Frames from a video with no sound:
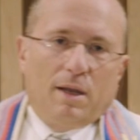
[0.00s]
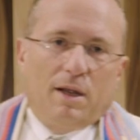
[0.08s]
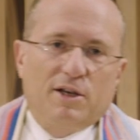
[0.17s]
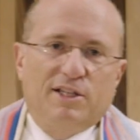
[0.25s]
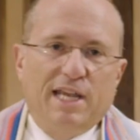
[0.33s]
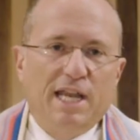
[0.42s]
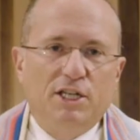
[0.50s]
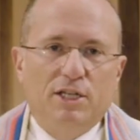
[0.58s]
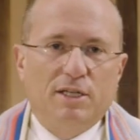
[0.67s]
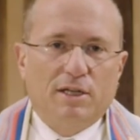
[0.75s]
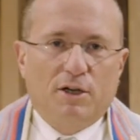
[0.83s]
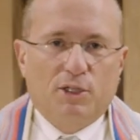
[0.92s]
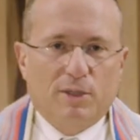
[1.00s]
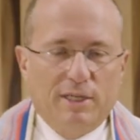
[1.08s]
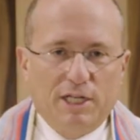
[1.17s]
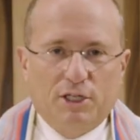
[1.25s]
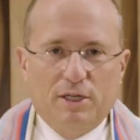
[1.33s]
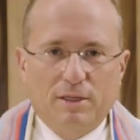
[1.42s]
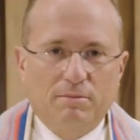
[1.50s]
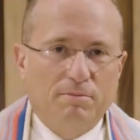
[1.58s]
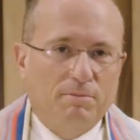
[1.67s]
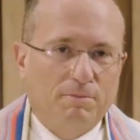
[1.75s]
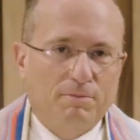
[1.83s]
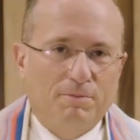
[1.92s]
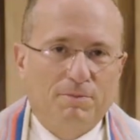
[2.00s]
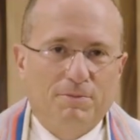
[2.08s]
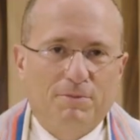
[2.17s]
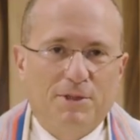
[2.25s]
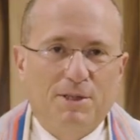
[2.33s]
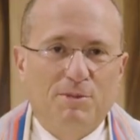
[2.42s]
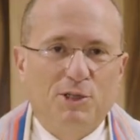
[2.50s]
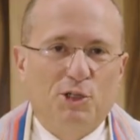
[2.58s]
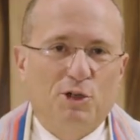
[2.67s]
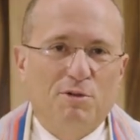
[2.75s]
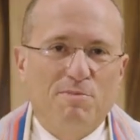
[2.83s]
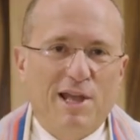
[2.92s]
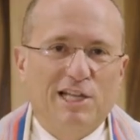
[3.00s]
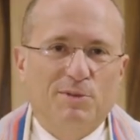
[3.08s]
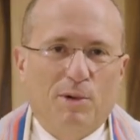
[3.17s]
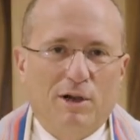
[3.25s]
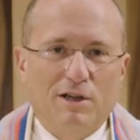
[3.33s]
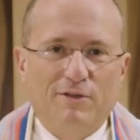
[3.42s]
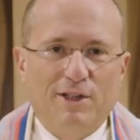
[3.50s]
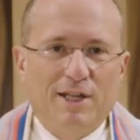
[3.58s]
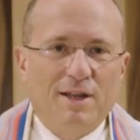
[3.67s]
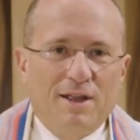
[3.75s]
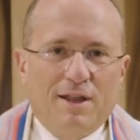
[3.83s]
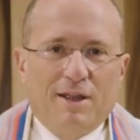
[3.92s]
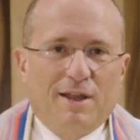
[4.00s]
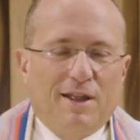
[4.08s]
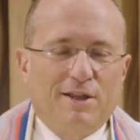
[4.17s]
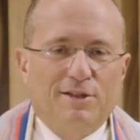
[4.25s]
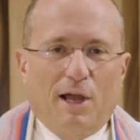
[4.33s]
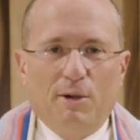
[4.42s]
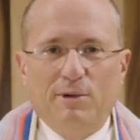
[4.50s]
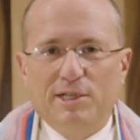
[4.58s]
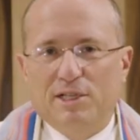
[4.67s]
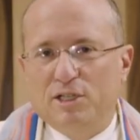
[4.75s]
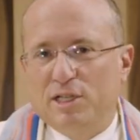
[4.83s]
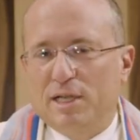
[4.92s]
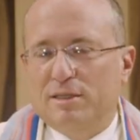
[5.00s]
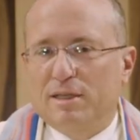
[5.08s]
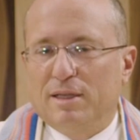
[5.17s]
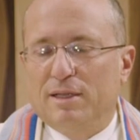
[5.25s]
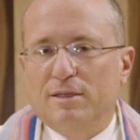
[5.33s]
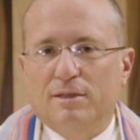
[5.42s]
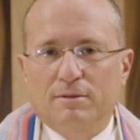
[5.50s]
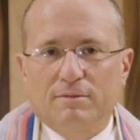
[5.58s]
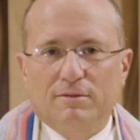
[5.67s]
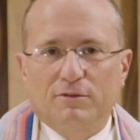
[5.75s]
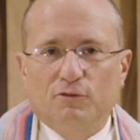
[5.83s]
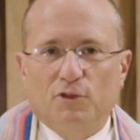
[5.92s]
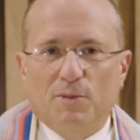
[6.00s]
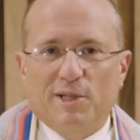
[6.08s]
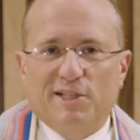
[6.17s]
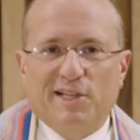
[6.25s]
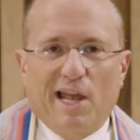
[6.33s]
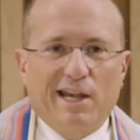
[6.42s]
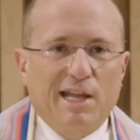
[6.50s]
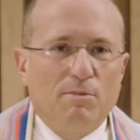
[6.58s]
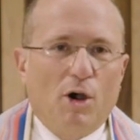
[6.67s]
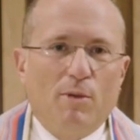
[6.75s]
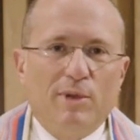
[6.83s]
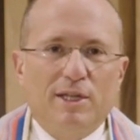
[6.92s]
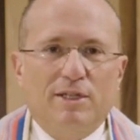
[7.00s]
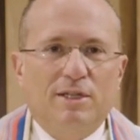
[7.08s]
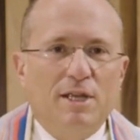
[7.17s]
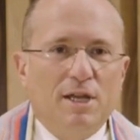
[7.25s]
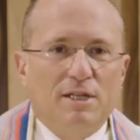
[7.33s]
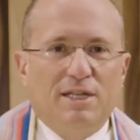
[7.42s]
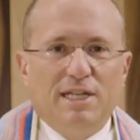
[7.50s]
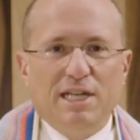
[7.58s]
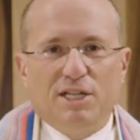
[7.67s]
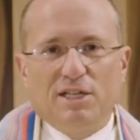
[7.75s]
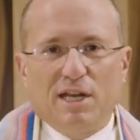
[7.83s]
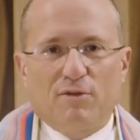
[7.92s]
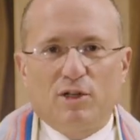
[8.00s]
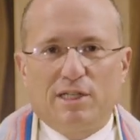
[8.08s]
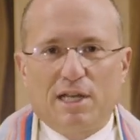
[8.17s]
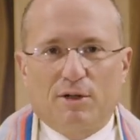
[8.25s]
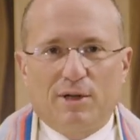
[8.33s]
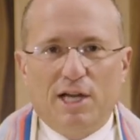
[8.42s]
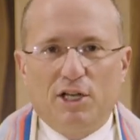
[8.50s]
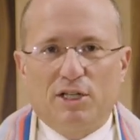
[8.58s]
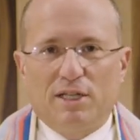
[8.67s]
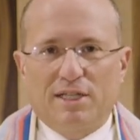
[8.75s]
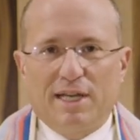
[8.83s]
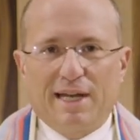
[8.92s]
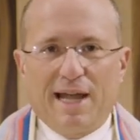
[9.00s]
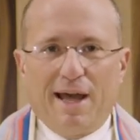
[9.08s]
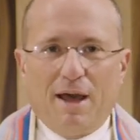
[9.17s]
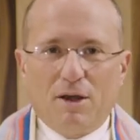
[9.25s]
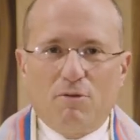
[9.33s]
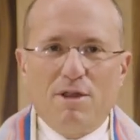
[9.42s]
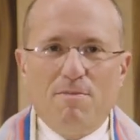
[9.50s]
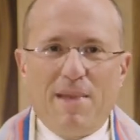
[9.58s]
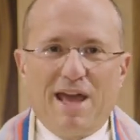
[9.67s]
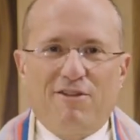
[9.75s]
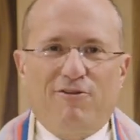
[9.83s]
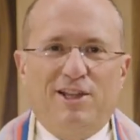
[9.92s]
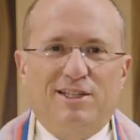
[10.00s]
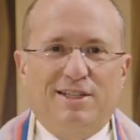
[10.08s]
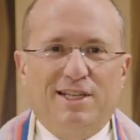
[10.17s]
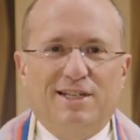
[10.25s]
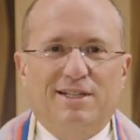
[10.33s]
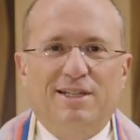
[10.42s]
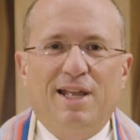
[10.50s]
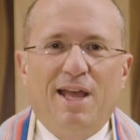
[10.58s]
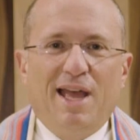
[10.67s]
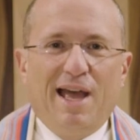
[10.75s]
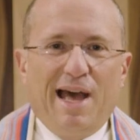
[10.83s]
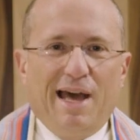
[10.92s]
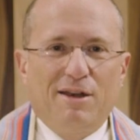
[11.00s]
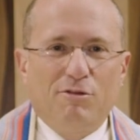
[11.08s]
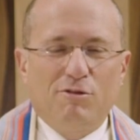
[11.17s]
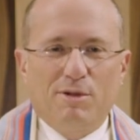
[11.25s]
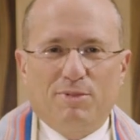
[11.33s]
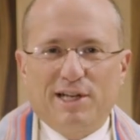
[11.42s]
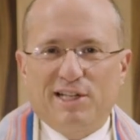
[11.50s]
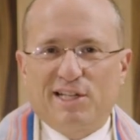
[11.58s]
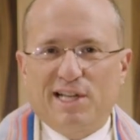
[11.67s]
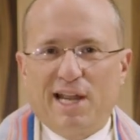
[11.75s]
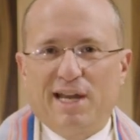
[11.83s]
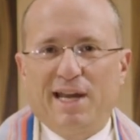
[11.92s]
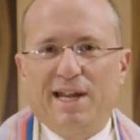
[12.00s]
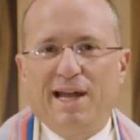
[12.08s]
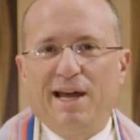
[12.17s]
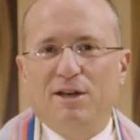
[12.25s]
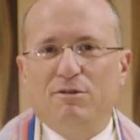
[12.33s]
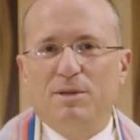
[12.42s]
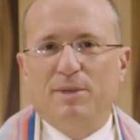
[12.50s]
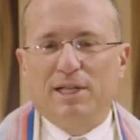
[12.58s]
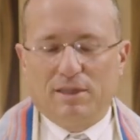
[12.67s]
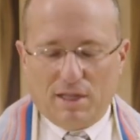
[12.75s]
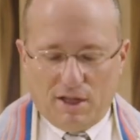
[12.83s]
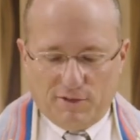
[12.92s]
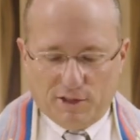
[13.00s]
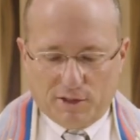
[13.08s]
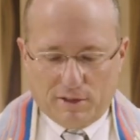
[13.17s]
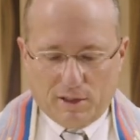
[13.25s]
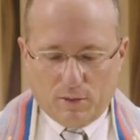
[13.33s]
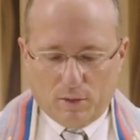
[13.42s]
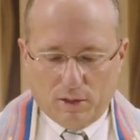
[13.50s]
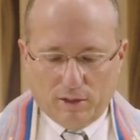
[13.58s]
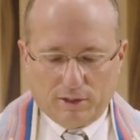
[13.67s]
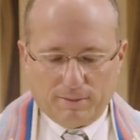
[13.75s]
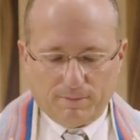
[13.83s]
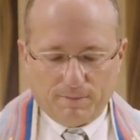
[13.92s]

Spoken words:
Our sages, our tradition, the mature best part of it, has always suggested this. From the Sinai moment to each and every generation saying, how do we manifest this? How do we bring Sinai? How do we bring love into our world?